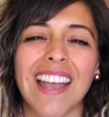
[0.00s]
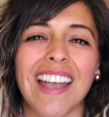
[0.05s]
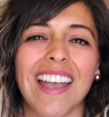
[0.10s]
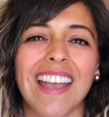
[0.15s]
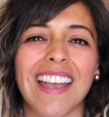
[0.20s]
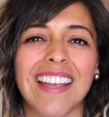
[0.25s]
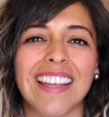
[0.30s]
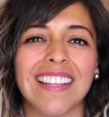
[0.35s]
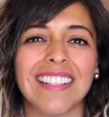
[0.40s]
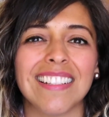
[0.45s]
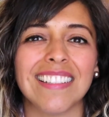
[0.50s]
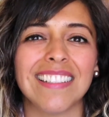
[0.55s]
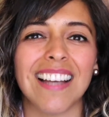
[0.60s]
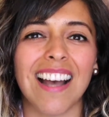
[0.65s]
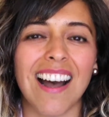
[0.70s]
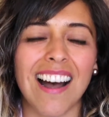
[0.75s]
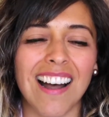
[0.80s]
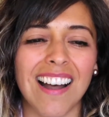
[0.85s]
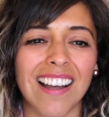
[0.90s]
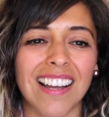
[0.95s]
And
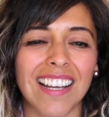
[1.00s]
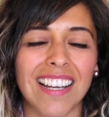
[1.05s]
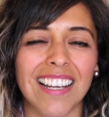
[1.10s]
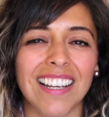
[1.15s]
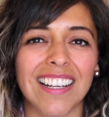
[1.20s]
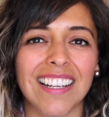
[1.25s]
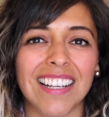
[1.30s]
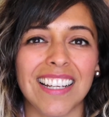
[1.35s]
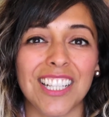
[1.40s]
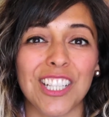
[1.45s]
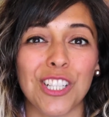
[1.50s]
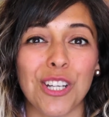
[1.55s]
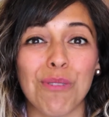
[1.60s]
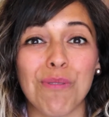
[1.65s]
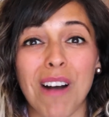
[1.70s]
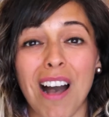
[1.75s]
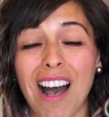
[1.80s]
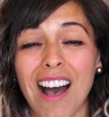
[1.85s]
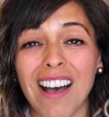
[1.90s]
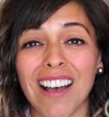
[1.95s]

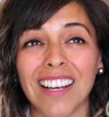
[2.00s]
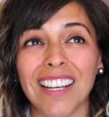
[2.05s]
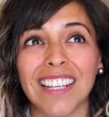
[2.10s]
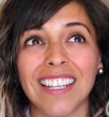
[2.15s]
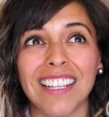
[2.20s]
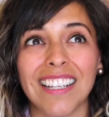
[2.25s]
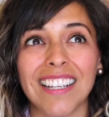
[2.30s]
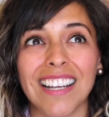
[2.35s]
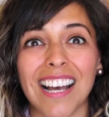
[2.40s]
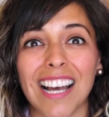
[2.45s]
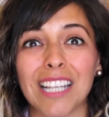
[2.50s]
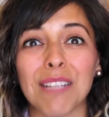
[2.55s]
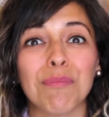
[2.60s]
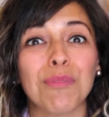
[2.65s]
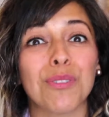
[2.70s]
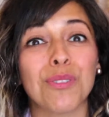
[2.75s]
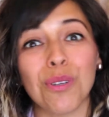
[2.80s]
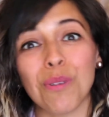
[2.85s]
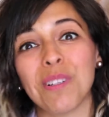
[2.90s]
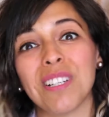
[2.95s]
I'm
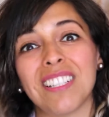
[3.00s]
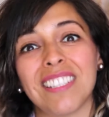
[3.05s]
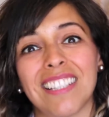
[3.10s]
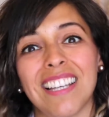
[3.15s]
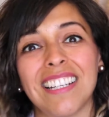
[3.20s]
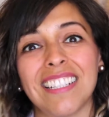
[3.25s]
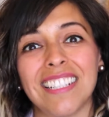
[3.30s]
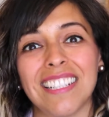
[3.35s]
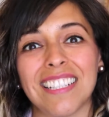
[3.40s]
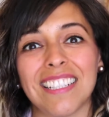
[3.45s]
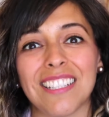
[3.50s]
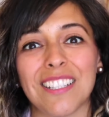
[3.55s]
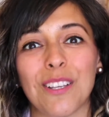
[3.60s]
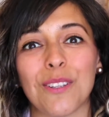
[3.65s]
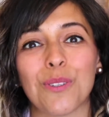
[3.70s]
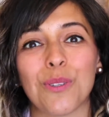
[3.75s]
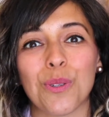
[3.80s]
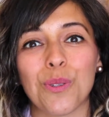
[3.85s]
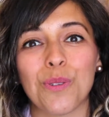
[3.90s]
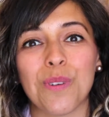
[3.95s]
so excited
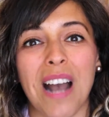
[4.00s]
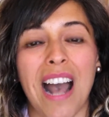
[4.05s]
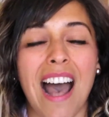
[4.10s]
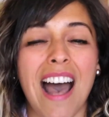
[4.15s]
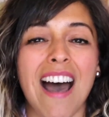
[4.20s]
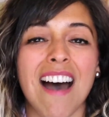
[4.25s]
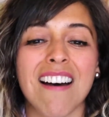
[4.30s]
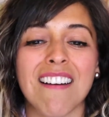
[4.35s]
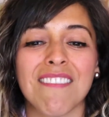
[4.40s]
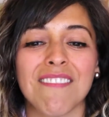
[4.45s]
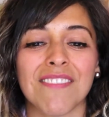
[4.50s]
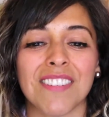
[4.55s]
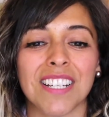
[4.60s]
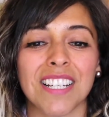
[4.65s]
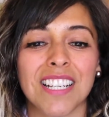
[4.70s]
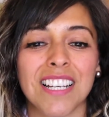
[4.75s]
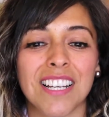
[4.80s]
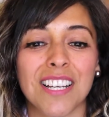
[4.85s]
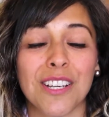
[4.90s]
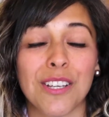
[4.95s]
to have
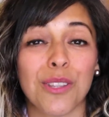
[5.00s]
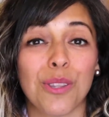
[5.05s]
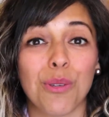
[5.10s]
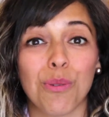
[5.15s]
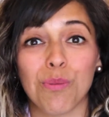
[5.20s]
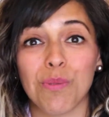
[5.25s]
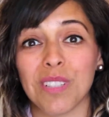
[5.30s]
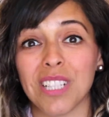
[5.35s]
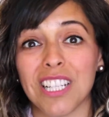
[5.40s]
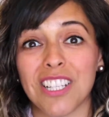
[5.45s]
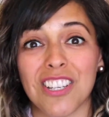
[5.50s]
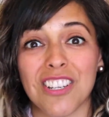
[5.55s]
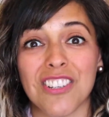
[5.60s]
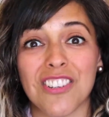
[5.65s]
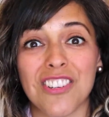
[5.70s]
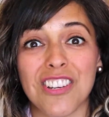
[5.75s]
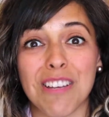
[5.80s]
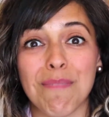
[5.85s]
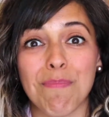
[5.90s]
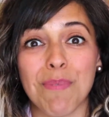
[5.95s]
the
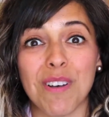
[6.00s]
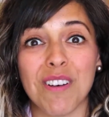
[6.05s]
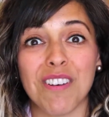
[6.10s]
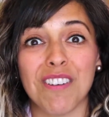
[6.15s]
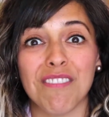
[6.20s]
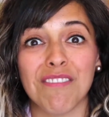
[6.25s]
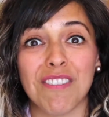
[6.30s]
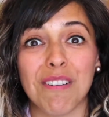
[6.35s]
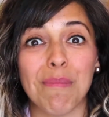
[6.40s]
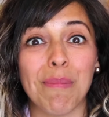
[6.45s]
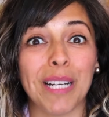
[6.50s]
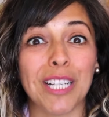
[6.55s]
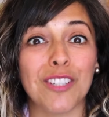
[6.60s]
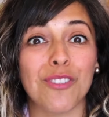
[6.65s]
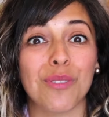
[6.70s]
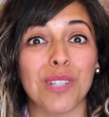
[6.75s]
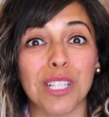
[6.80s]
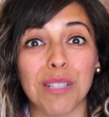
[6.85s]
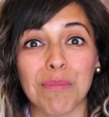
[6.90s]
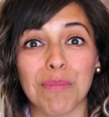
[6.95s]
relationship of my
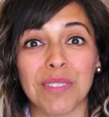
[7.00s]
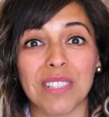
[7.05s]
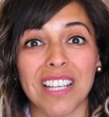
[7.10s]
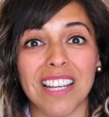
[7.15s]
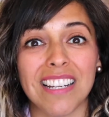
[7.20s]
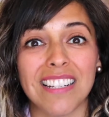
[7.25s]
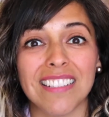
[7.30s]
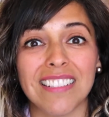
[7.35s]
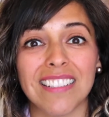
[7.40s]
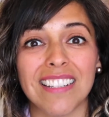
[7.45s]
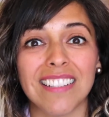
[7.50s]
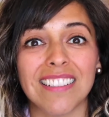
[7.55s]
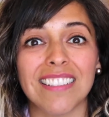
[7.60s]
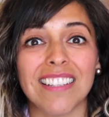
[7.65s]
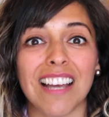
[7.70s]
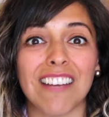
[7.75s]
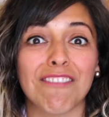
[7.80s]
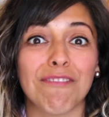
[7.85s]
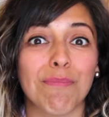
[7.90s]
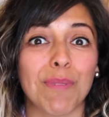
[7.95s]
dreams, and
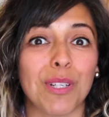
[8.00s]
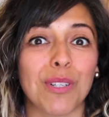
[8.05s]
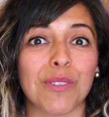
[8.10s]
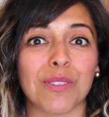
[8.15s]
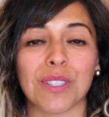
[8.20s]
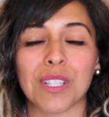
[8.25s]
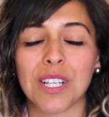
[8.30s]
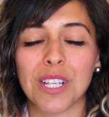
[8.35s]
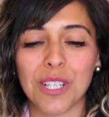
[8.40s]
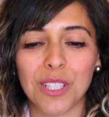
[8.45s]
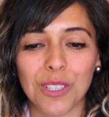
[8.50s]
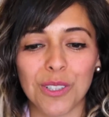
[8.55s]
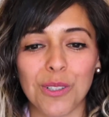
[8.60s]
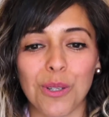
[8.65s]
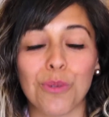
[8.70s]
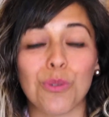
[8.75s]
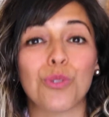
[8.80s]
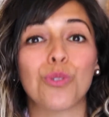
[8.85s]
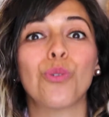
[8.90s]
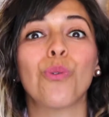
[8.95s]
I've been
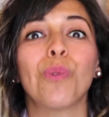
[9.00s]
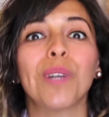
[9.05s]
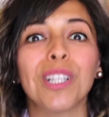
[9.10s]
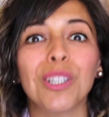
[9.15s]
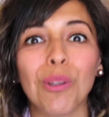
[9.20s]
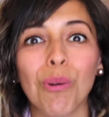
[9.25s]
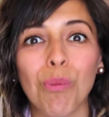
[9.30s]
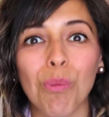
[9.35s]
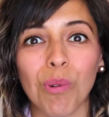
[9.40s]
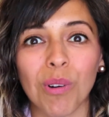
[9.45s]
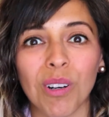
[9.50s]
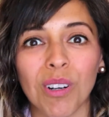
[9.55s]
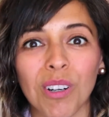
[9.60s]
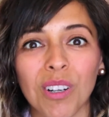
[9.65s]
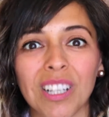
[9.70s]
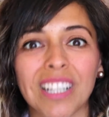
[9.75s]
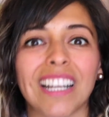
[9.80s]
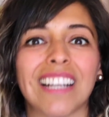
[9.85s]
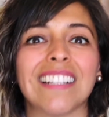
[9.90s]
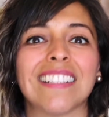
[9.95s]
doing the
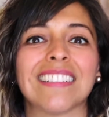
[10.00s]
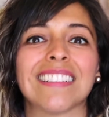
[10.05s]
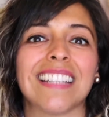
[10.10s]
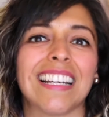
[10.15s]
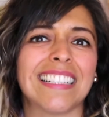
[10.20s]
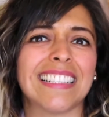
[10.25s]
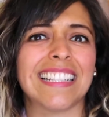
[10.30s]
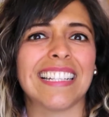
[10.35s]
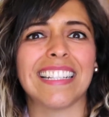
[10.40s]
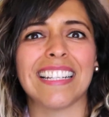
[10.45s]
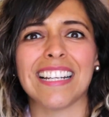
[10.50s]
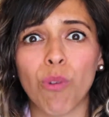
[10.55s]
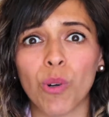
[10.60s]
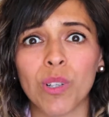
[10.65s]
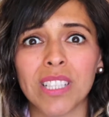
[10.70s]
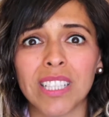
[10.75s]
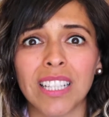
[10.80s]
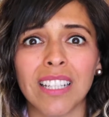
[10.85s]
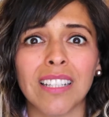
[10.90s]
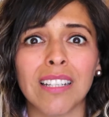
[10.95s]
work, and I did a
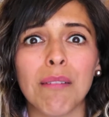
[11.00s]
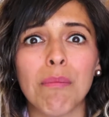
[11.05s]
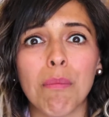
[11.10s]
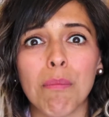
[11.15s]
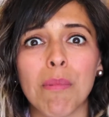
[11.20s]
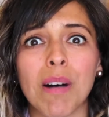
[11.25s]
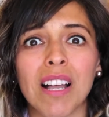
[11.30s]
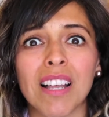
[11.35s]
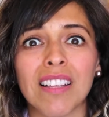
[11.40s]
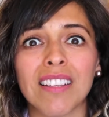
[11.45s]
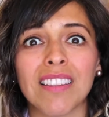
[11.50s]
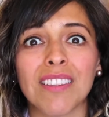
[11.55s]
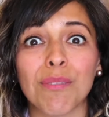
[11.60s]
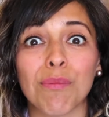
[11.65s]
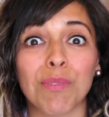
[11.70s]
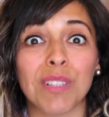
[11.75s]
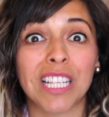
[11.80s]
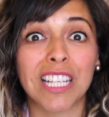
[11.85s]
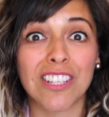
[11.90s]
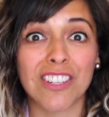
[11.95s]
14-month
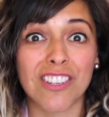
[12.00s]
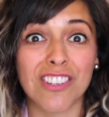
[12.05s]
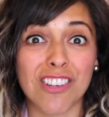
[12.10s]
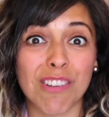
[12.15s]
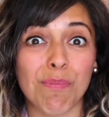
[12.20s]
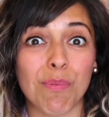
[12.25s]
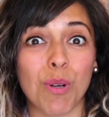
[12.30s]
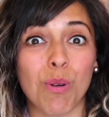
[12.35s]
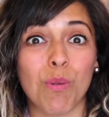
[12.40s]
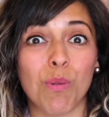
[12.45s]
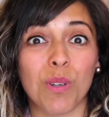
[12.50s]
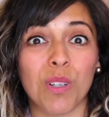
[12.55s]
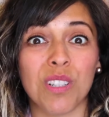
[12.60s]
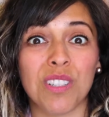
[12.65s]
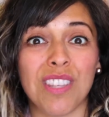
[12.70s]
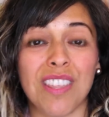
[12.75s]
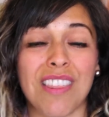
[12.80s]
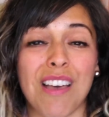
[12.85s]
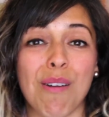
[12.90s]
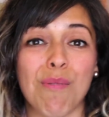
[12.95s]
relationship course
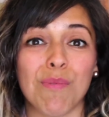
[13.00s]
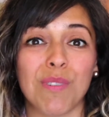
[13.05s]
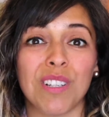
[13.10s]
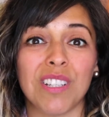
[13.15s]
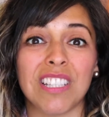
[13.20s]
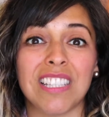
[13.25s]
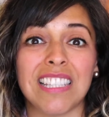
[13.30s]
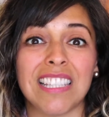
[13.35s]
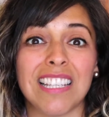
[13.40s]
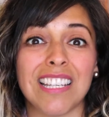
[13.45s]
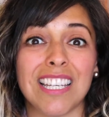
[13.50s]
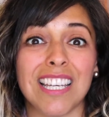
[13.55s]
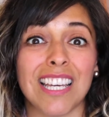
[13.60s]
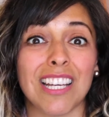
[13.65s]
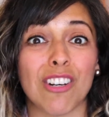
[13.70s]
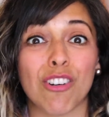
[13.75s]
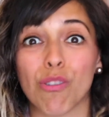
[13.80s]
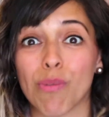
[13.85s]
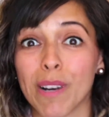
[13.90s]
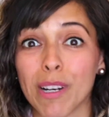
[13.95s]
that was
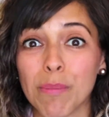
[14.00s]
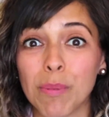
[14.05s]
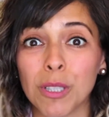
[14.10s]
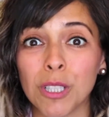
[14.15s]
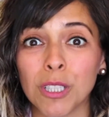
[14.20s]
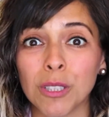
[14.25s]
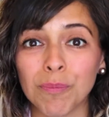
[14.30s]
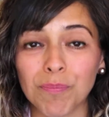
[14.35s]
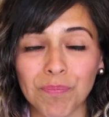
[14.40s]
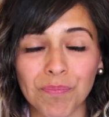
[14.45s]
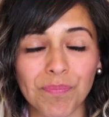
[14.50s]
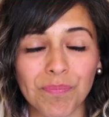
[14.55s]
incredible.